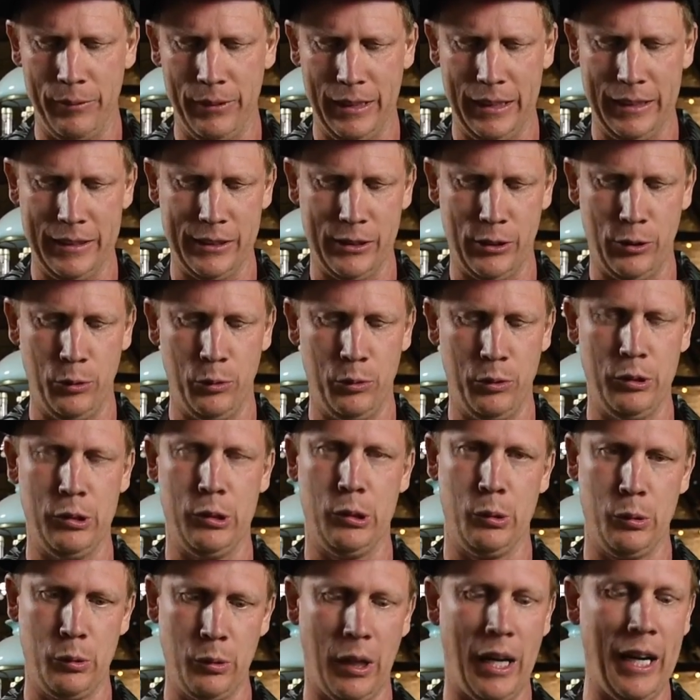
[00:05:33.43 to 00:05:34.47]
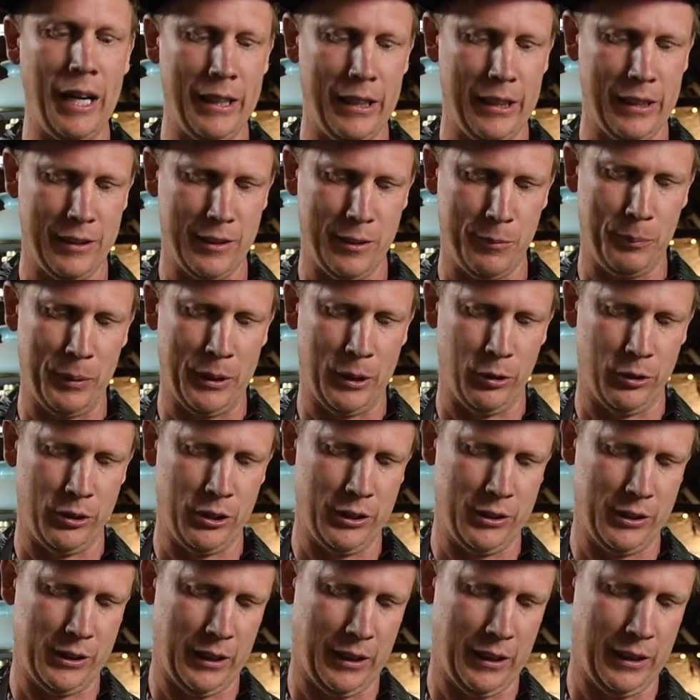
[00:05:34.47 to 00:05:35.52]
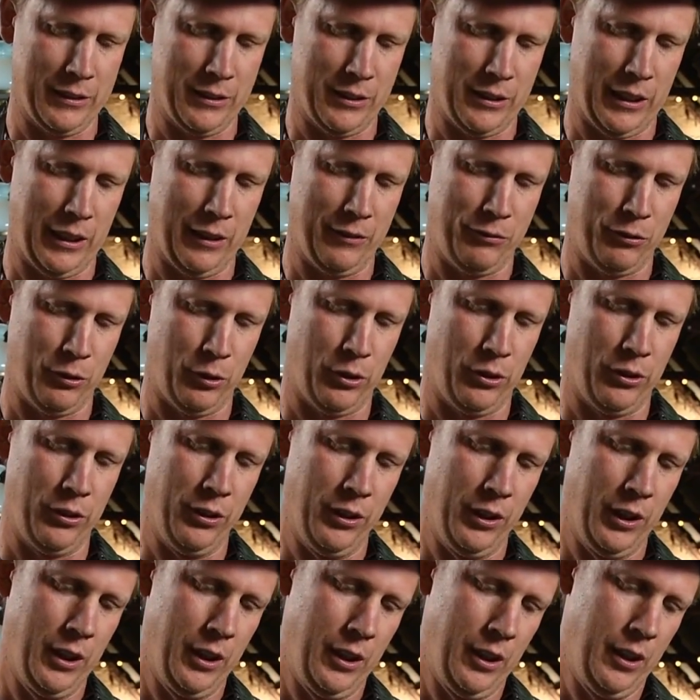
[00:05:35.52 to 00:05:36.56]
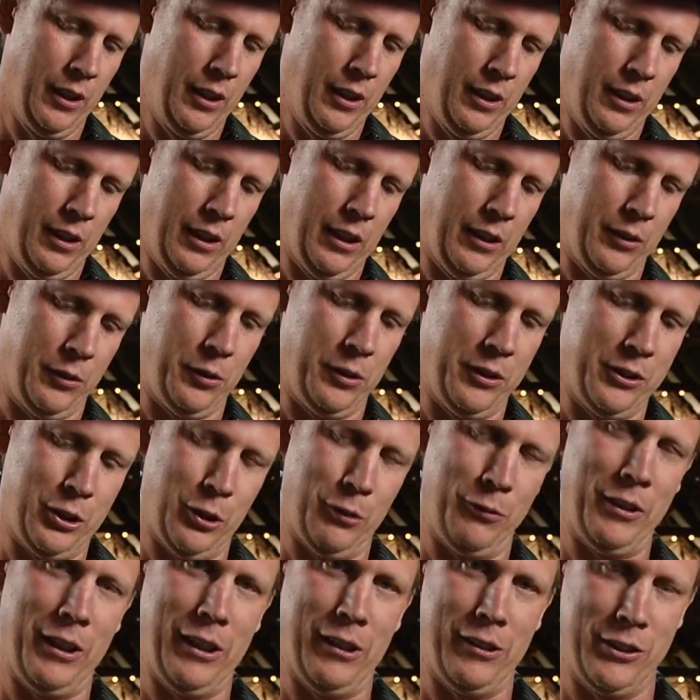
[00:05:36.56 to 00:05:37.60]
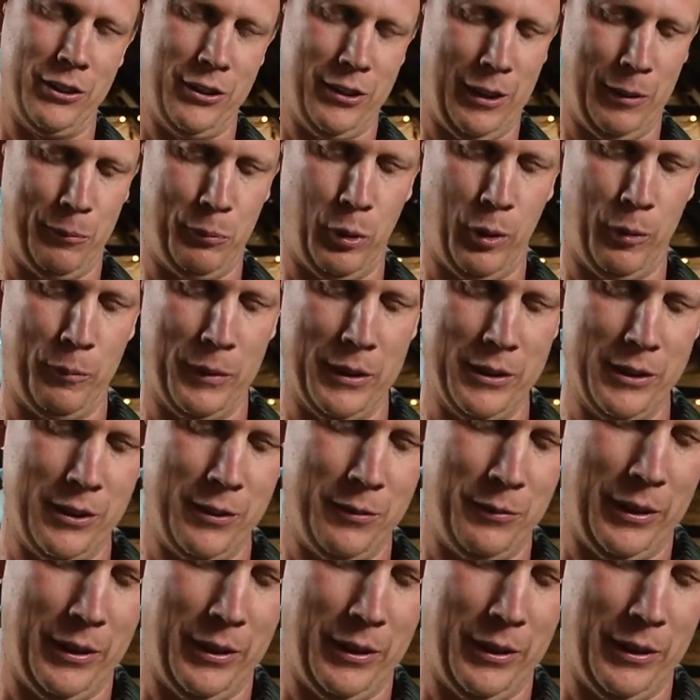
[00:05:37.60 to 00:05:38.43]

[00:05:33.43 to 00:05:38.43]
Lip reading: is to dry it, because it's gonna stay for hundreds of years, I promise.